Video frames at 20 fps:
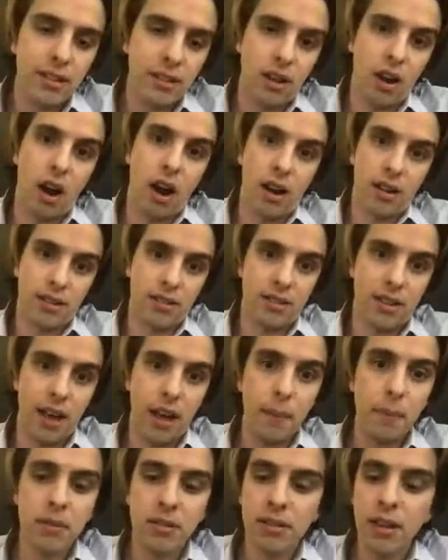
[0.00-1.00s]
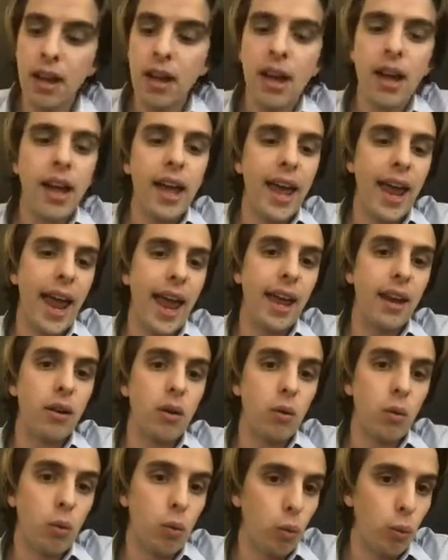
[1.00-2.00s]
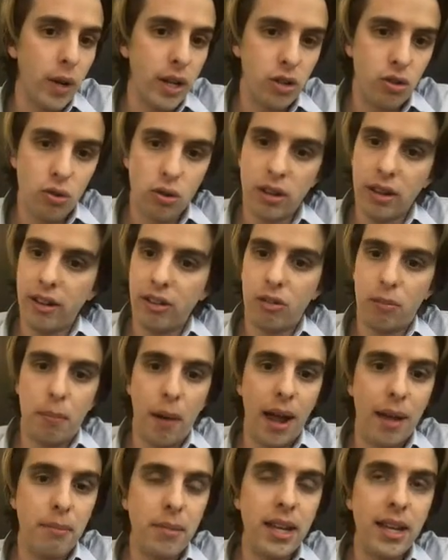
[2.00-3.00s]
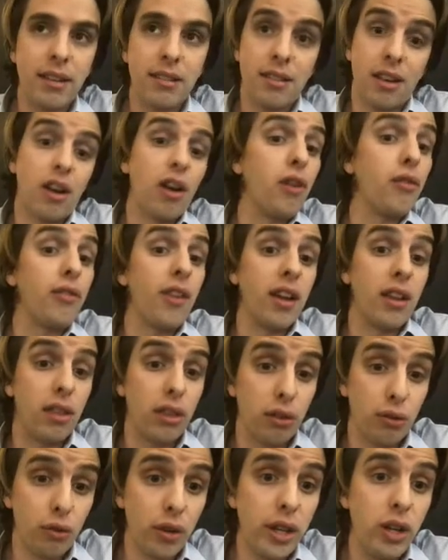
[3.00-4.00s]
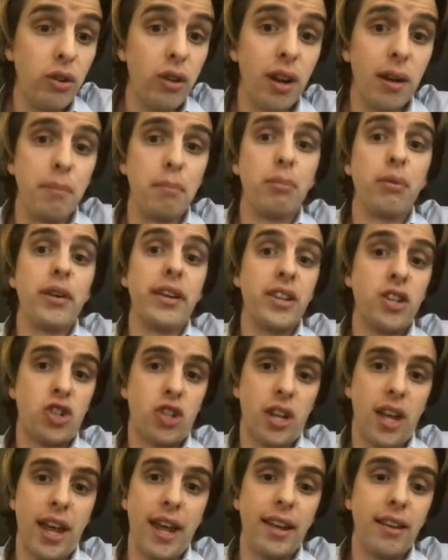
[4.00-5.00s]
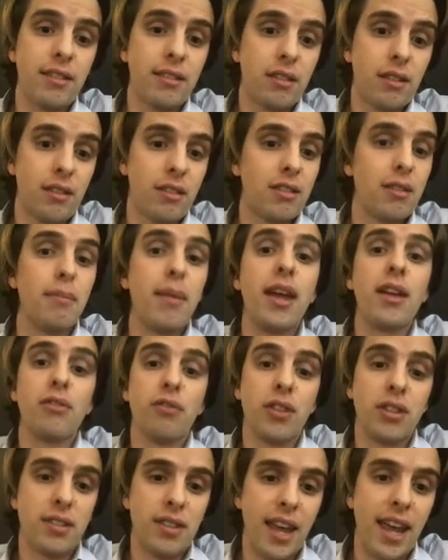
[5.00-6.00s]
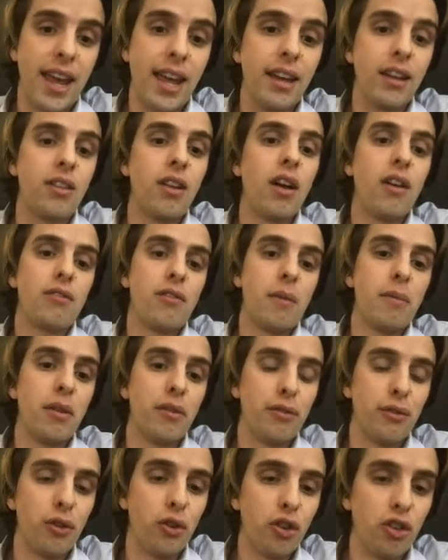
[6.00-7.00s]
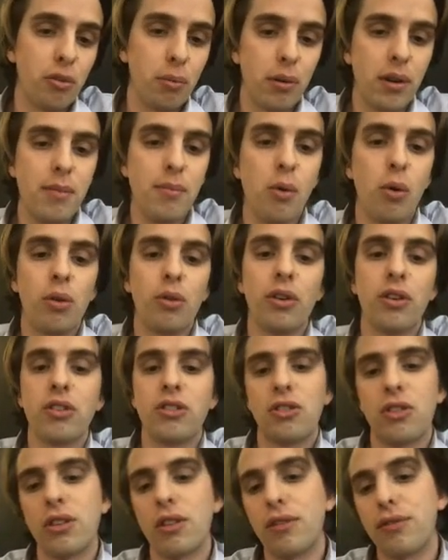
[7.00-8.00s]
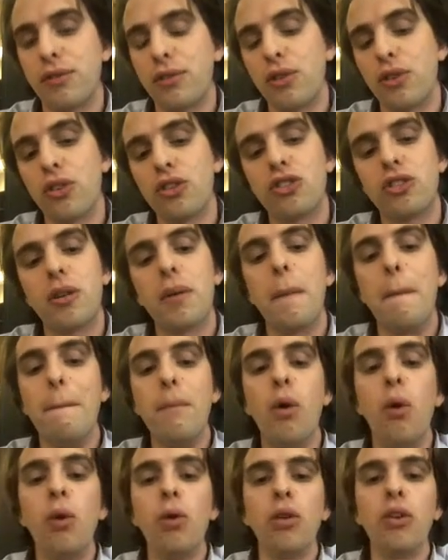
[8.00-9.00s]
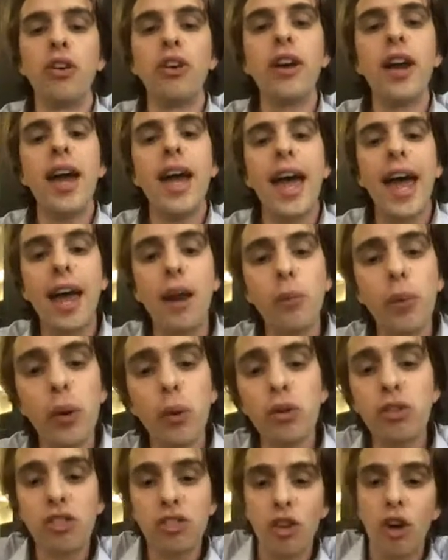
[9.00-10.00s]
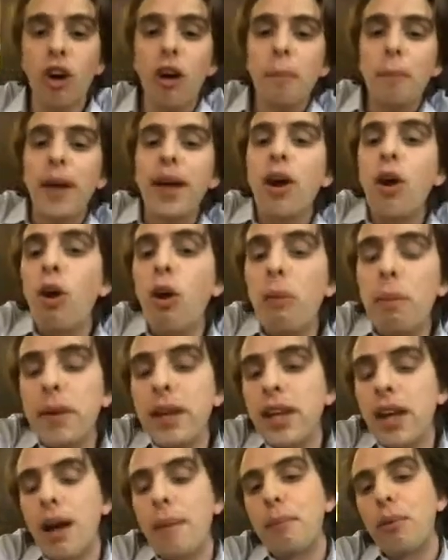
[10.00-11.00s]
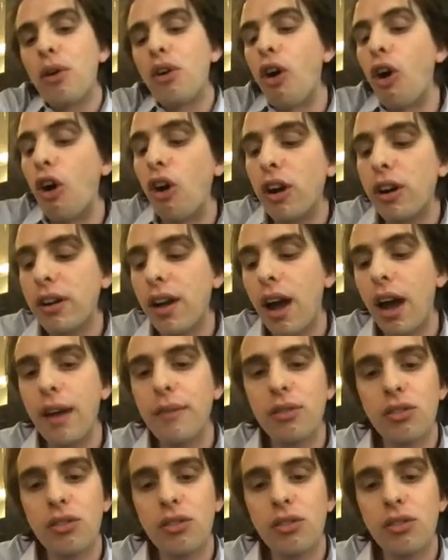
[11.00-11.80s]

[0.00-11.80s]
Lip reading: concepts. And we do this by means of a 3-unit bridge case, cement retained from the first premolar to the first molar. And we will start by opening up our archive